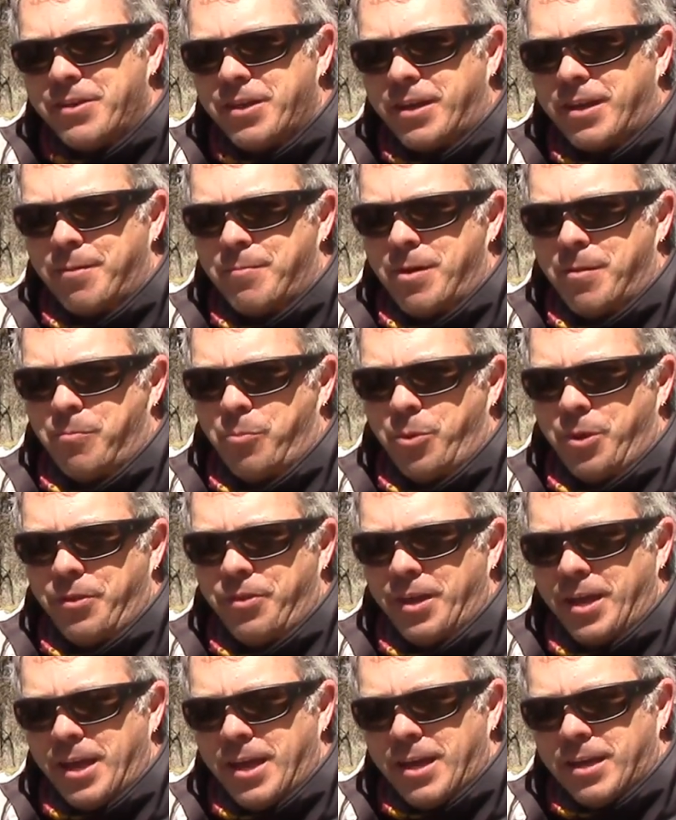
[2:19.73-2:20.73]
to come up
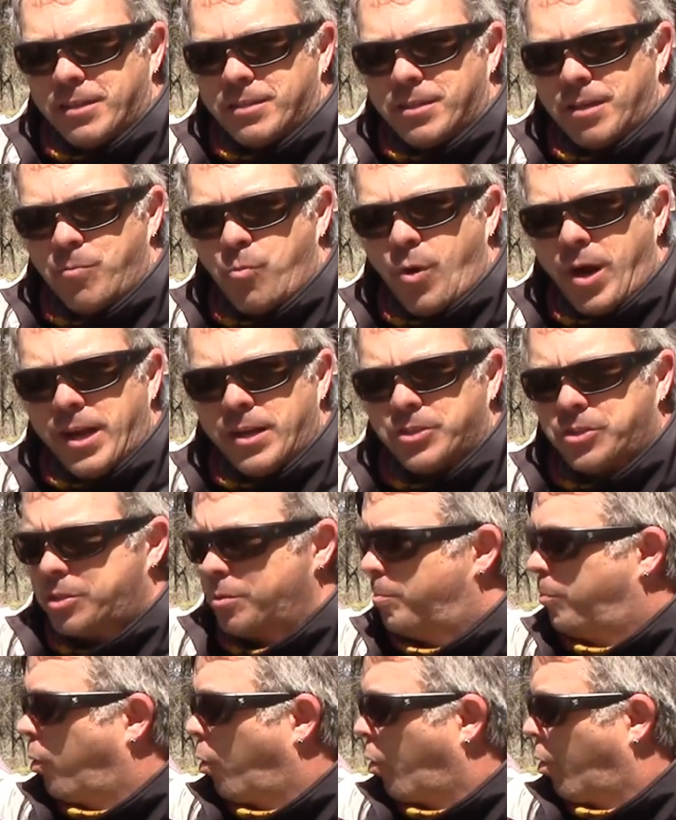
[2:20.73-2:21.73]
with some way to
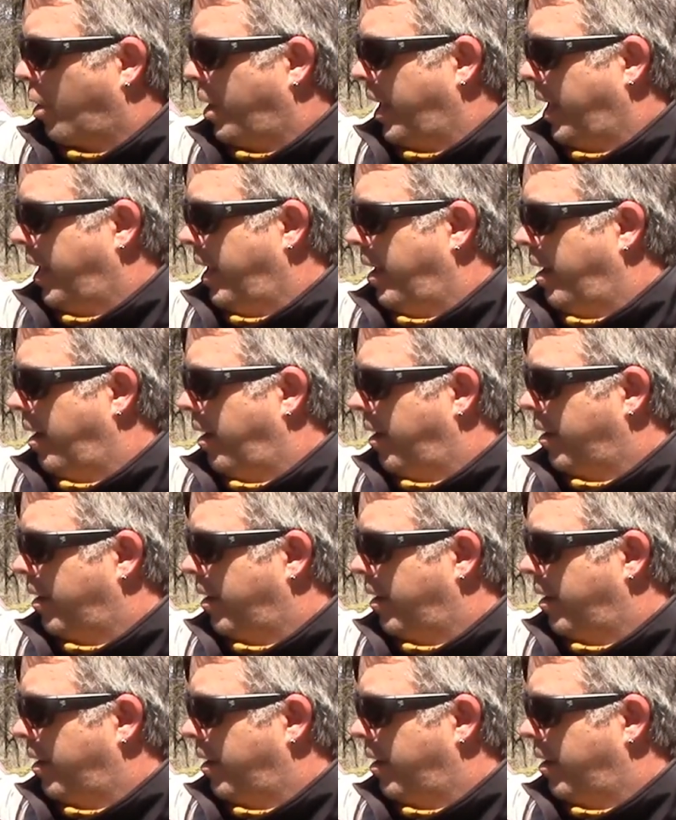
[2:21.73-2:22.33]
support it,